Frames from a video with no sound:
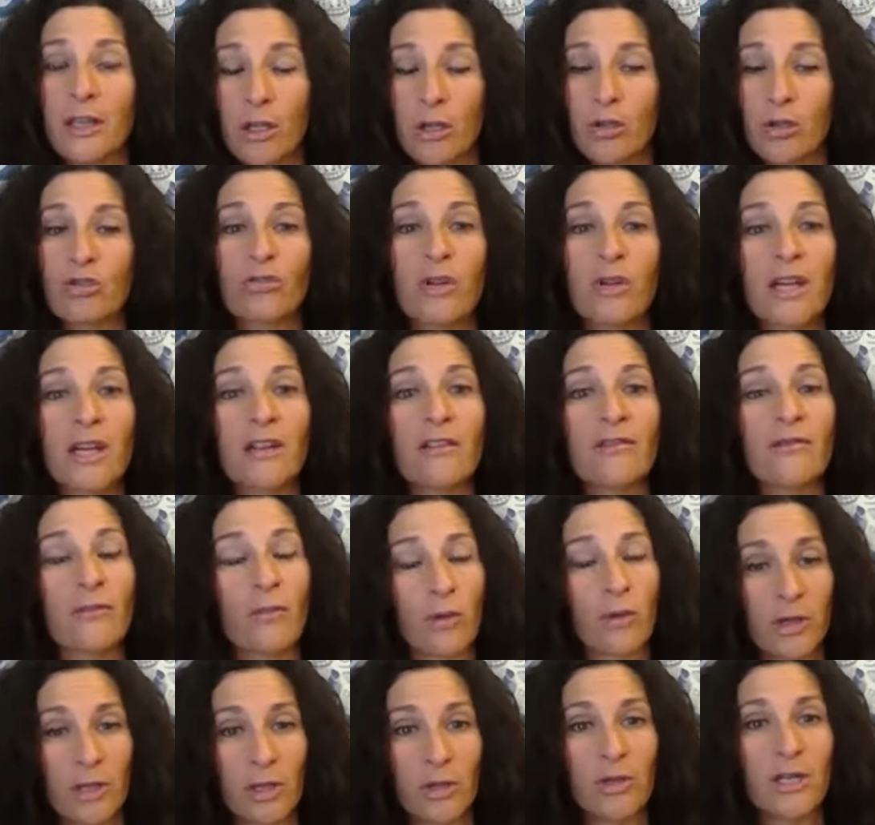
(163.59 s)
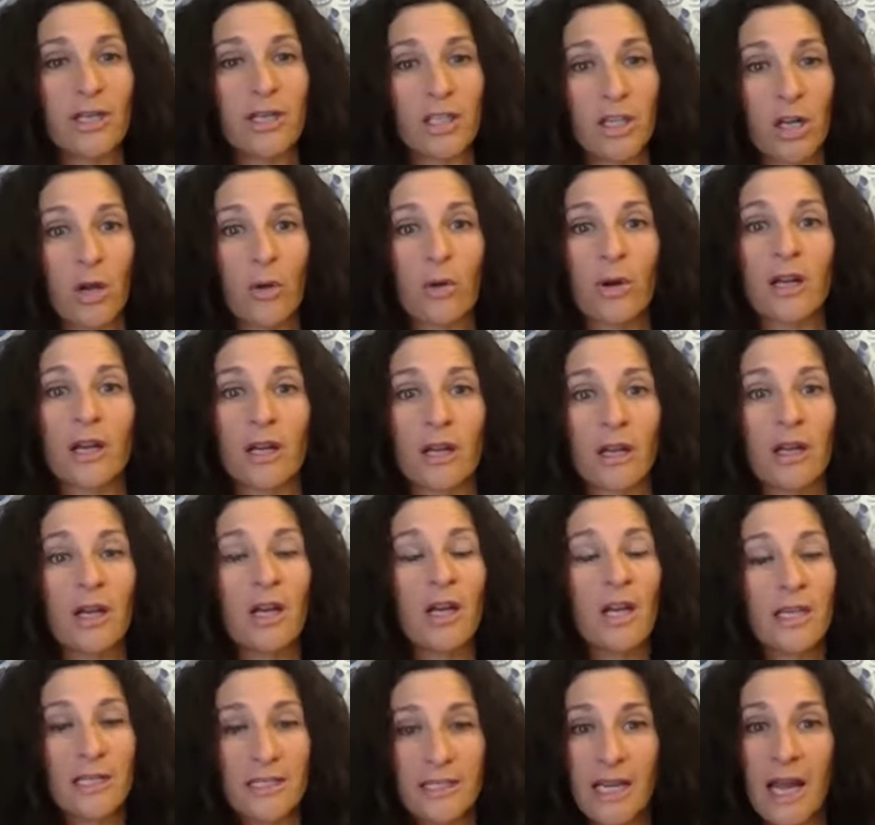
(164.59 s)
you're training for and you need to go on a
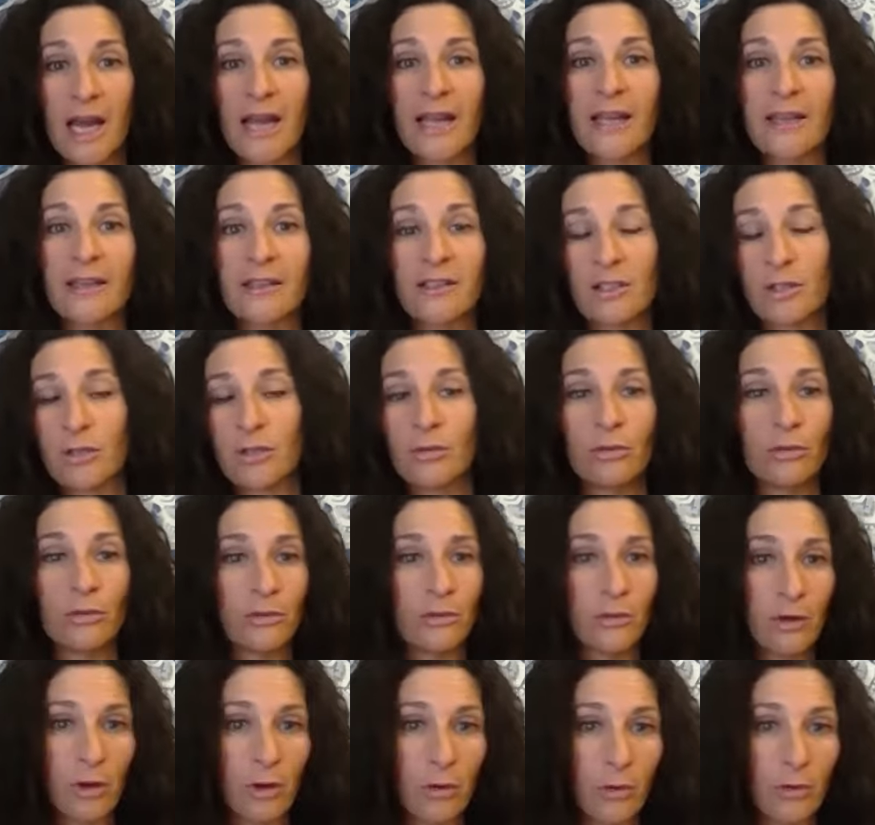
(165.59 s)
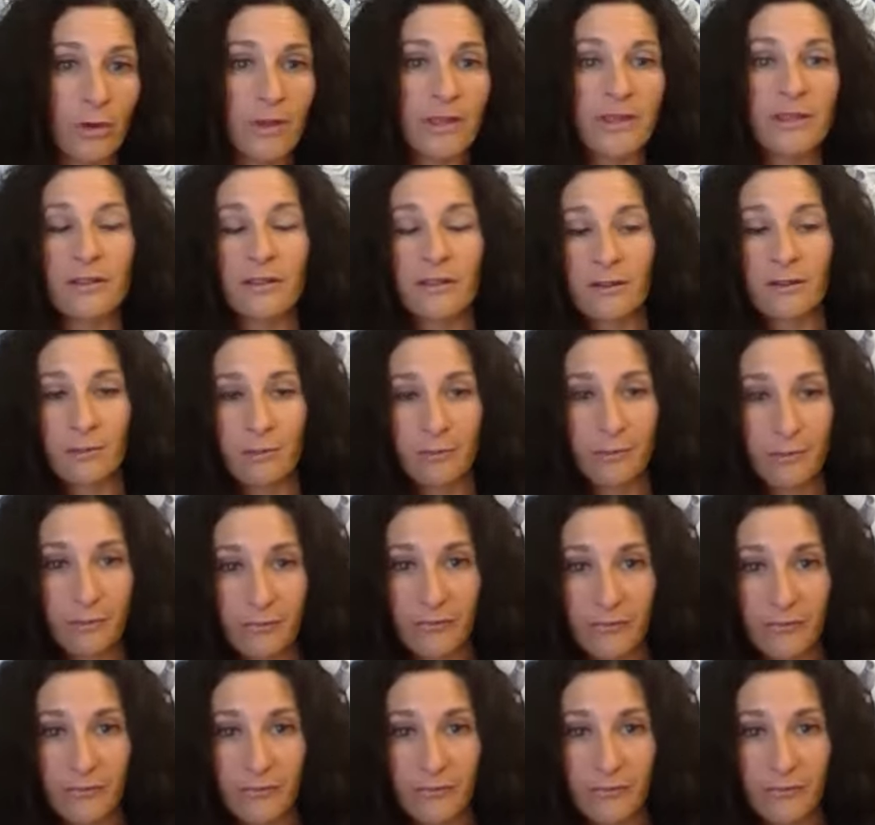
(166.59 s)
diet to go into the